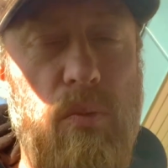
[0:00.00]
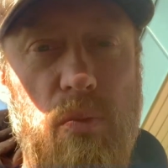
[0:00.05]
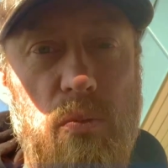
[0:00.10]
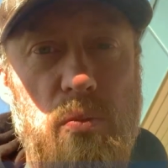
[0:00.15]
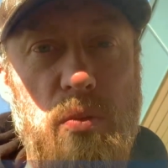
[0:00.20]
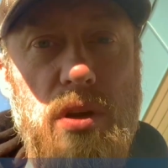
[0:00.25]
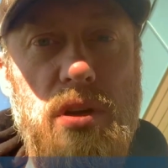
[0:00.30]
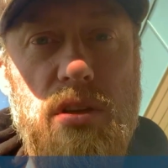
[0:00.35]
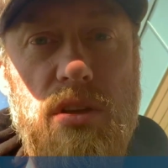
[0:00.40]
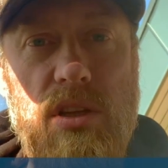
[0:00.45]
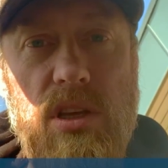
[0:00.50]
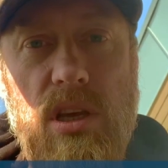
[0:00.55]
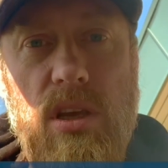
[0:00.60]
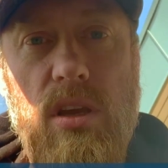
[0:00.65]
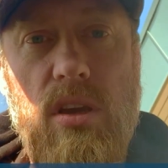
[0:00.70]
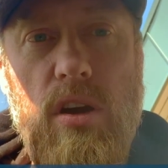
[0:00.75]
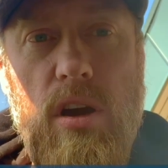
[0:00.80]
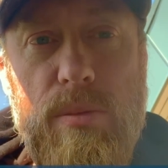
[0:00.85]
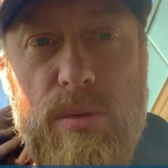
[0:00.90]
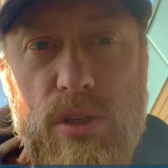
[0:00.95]
One of
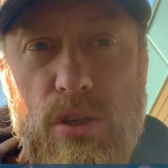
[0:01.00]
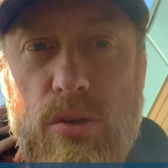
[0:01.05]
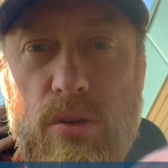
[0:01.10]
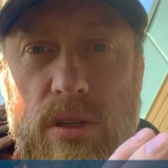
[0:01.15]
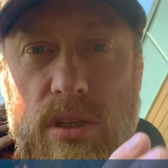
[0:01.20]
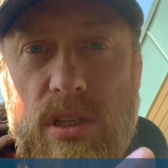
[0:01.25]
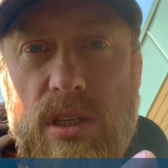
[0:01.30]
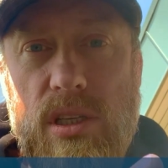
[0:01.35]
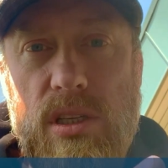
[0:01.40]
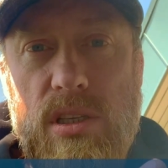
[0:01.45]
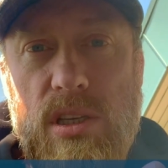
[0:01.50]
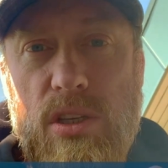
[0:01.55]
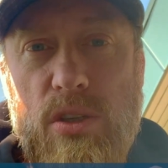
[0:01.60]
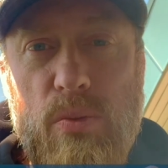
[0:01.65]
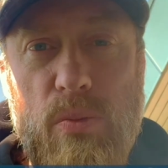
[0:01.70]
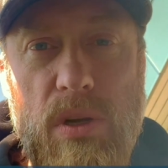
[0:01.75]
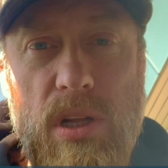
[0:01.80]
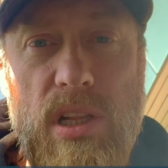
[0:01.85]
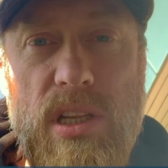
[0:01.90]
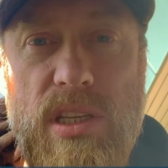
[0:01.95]
the opportunities
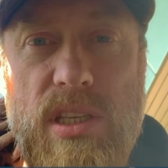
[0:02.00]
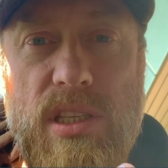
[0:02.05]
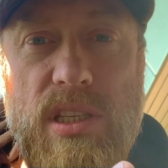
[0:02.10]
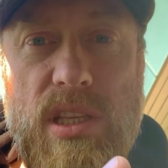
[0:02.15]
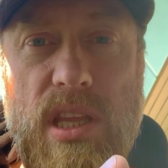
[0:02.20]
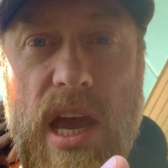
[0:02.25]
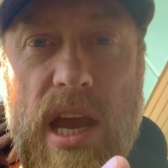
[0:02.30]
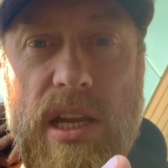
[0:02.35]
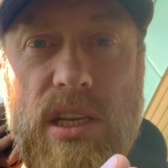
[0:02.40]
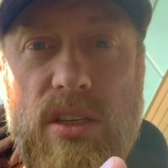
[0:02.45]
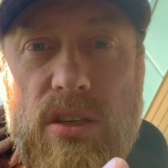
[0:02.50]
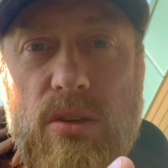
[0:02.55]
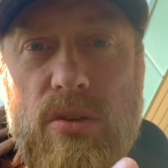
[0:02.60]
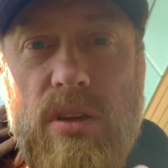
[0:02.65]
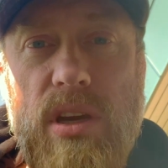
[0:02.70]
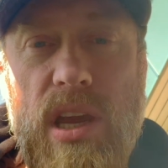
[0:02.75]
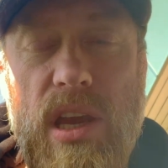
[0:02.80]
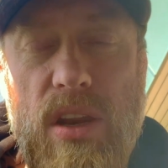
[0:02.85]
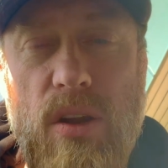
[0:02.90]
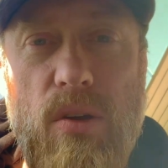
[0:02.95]
as well is that
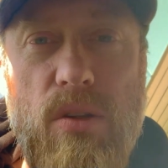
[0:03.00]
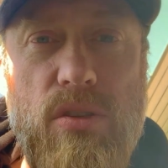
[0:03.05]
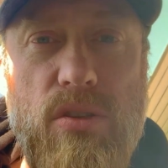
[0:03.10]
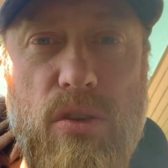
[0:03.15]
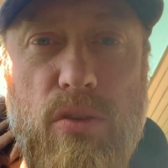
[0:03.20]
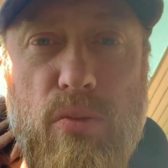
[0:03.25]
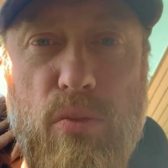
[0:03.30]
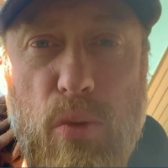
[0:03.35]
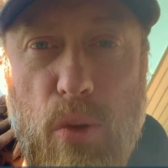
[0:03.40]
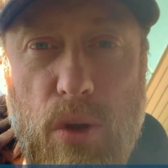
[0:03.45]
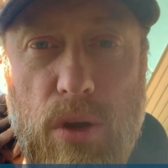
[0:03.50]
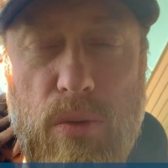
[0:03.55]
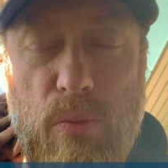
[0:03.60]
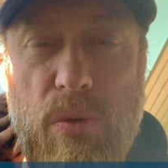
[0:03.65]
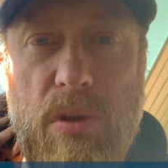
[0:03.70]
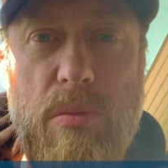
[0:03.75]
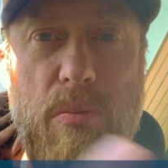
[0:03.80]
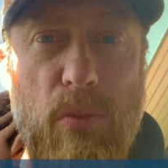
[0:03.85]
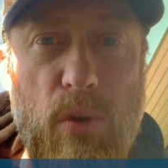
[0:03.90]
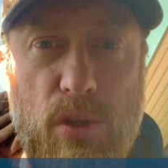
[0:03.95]
you can also work
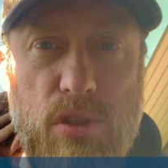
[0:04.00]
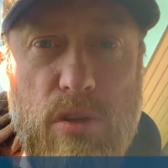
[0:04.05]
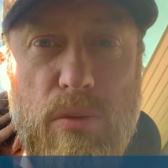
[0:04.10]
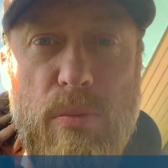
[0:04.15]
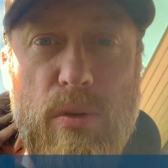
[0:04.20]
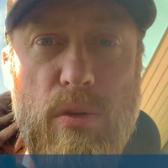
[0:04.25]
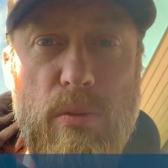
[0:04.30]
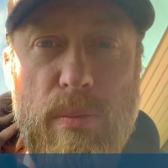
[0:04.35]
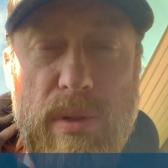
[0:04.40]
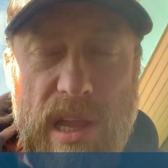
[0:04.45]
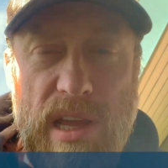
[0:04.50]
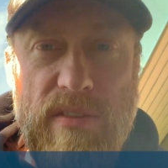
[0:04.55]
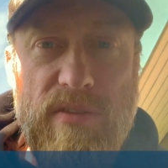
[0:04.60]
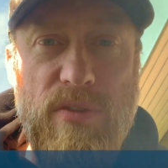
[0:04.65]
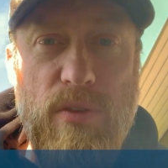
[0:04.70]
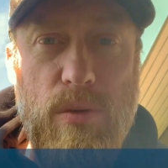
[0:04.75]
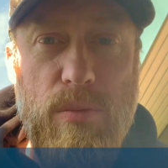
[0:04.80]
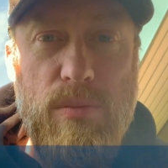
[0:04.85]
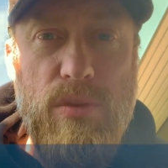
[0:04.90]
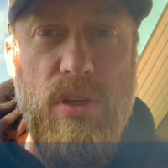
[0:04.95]
with multiple
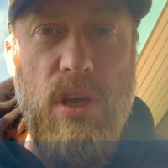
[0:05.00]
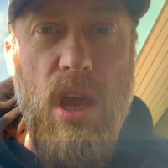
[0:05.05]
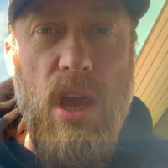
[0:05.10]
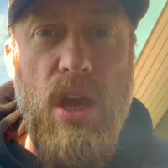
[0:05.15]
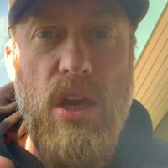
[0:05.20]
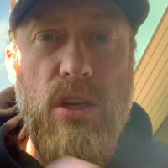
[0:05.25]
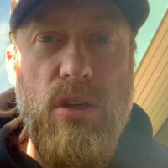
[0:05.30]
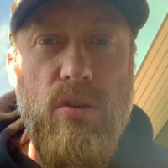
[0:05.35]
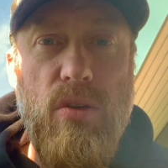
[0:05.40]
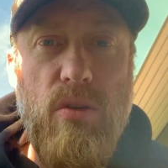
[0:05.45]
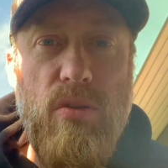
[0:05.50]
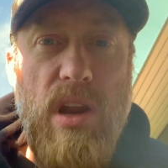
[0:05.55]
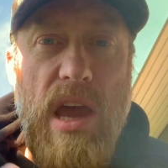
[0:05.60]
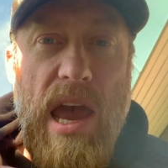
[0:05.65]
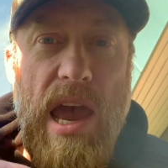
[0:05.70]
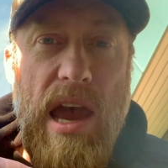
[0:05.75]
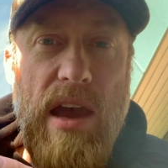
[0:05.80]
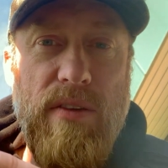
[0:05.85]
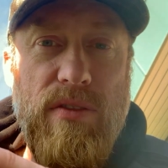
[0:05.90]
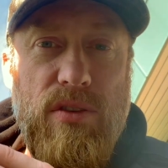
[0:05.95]
platforms. You don't
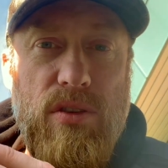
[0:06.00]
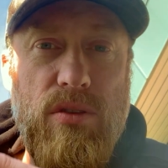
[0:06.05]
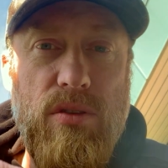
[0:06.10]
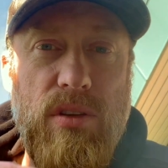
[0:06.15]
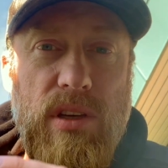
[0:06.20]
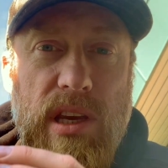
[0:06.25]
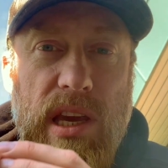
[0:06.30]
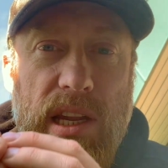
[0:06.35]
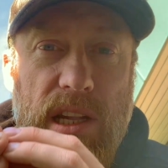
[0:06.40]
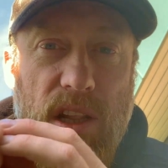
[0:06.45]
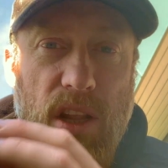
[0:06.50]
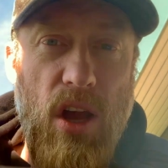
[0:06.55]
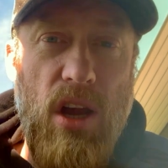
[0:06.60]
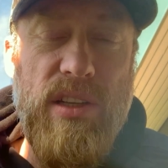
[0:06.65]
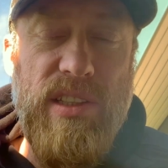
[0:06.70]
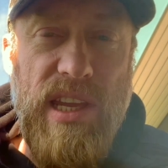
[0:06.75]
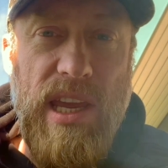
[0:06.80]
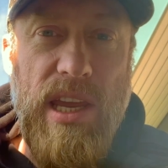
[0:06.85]
have to get locked